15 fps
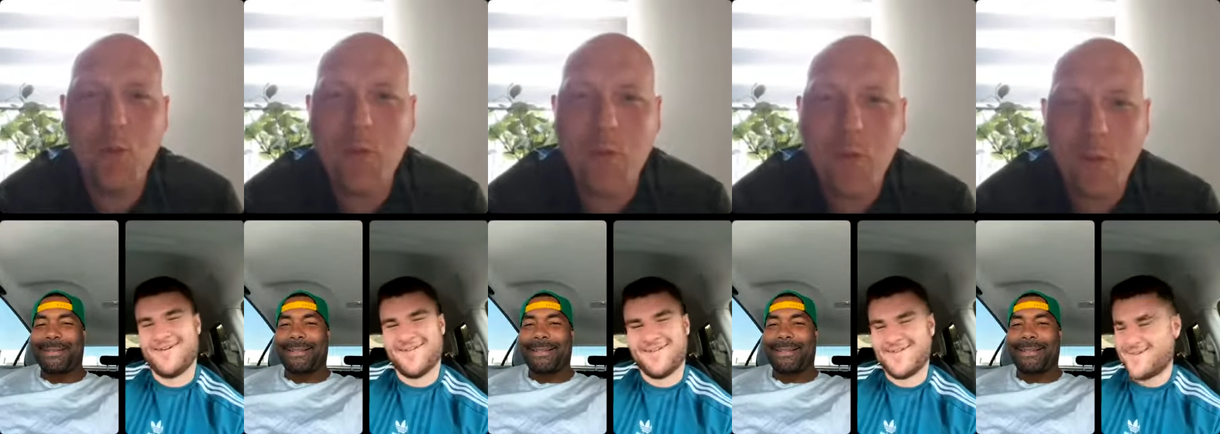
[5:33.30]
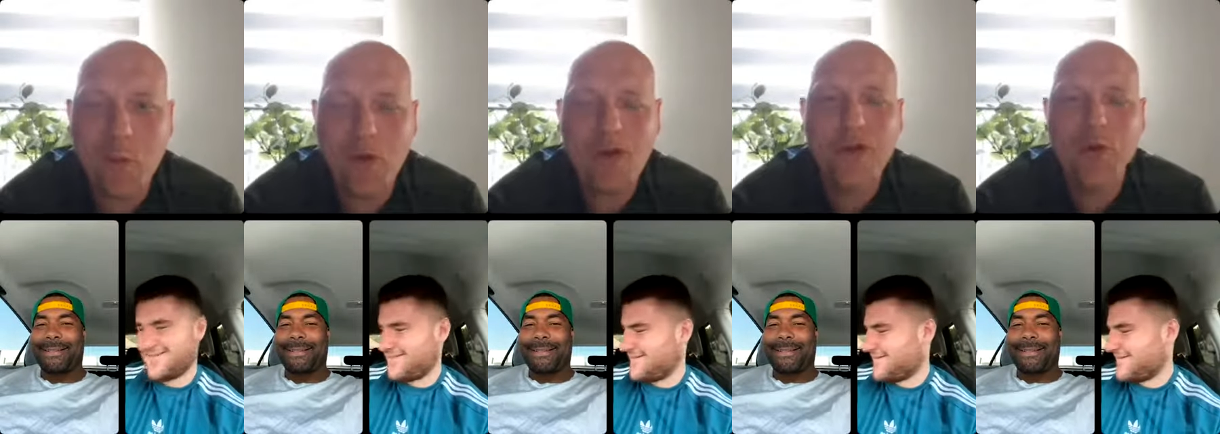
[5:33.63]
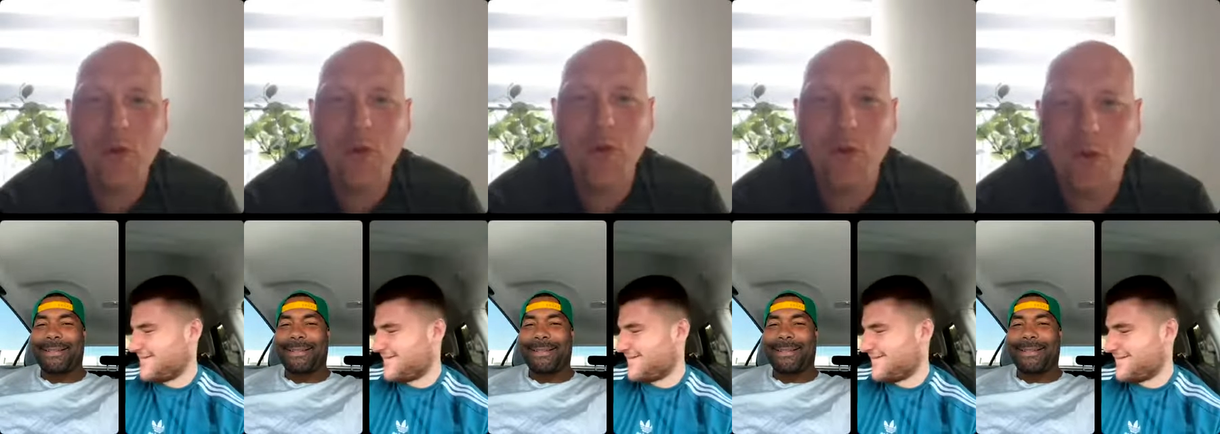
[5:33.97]
Speaker 1: what are
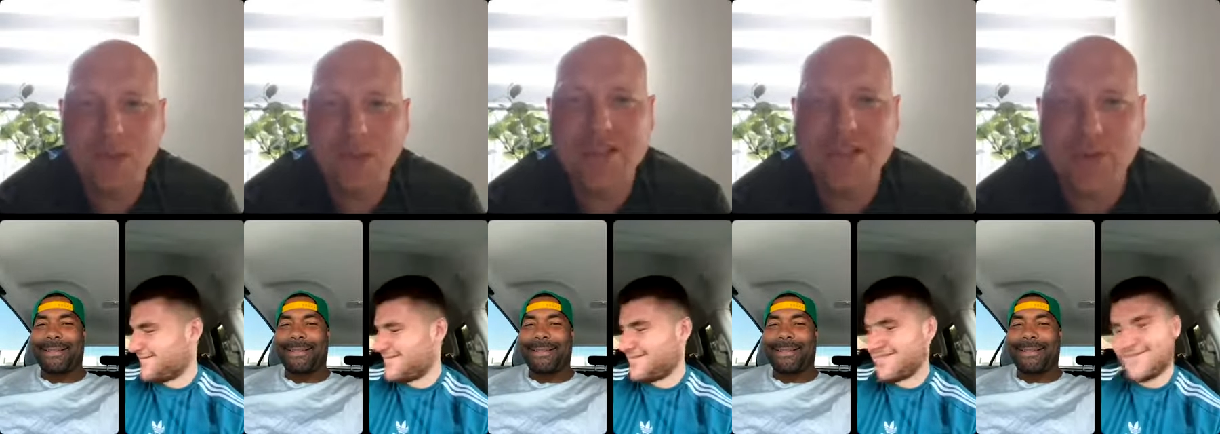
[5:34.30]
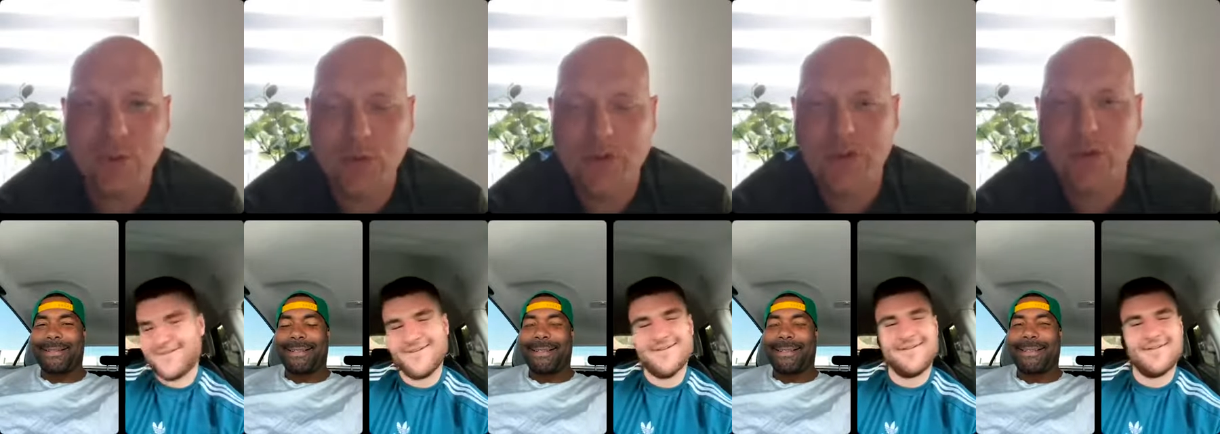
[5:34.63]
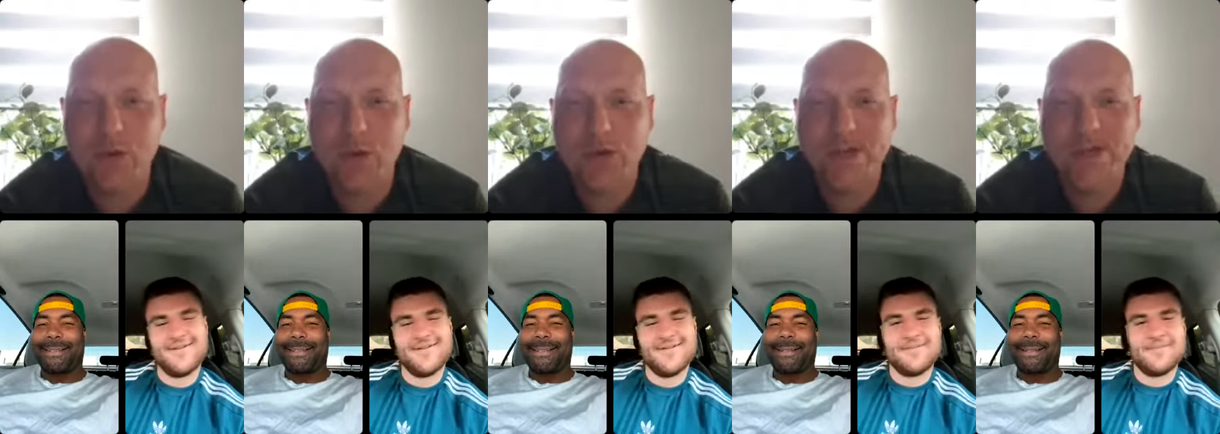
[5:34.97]
your honest thoughts on
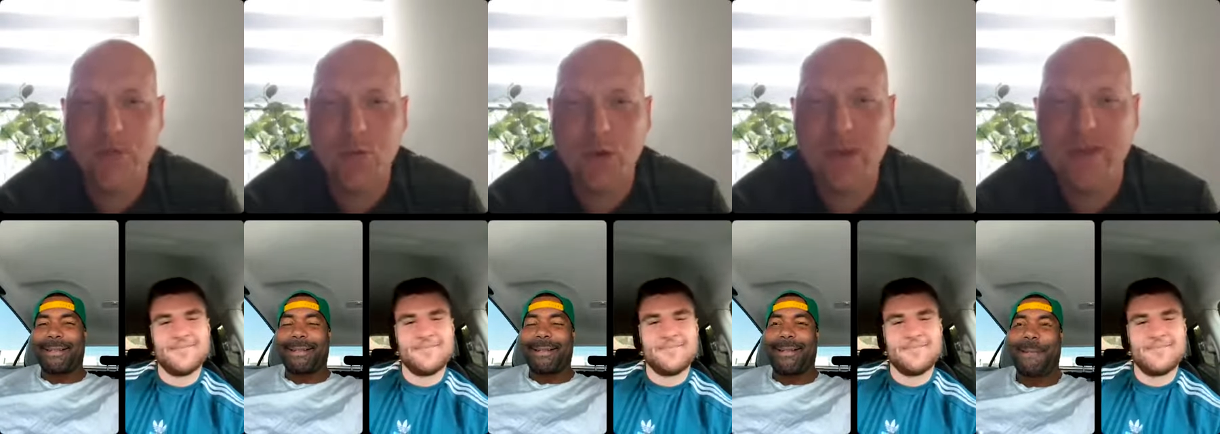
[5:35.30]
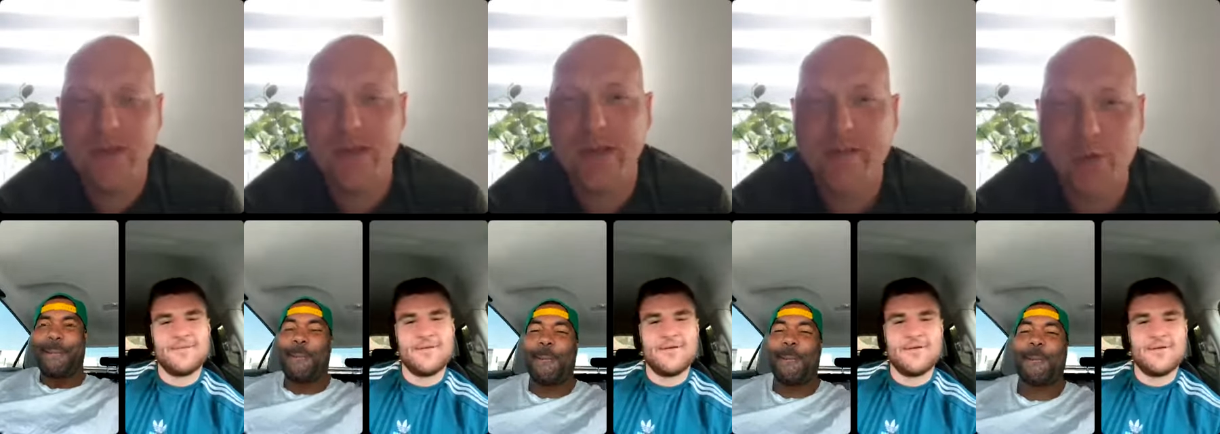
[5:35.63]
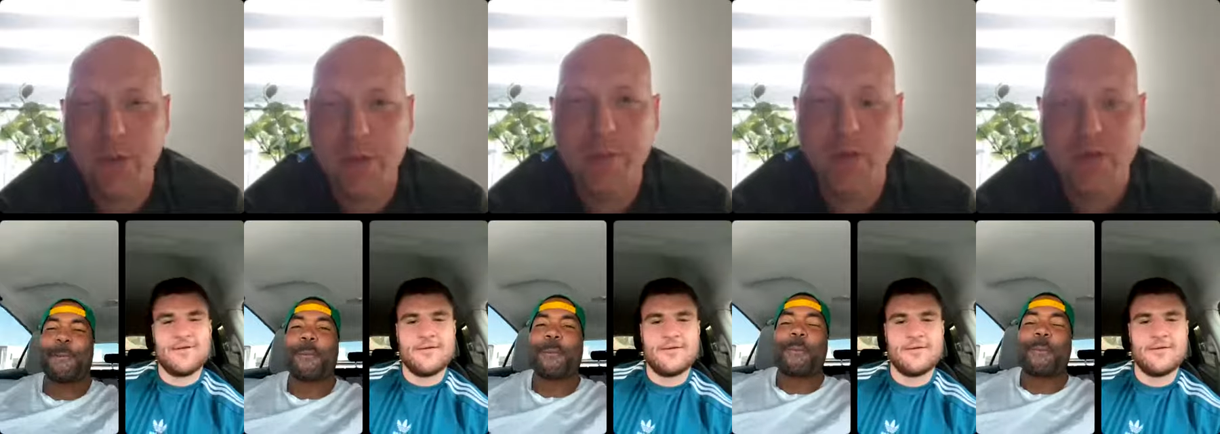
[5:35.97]
Chris and what you've seen from
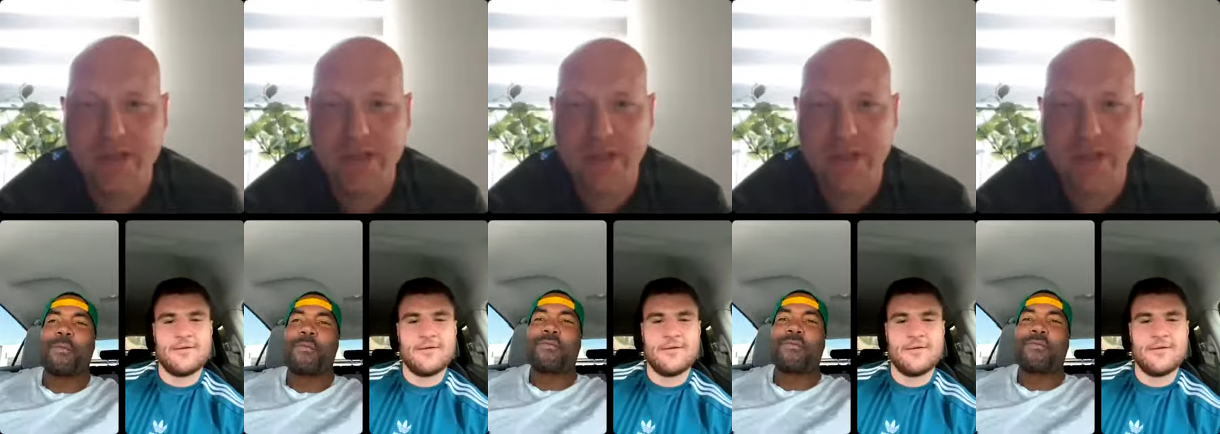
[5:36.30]
him boxing?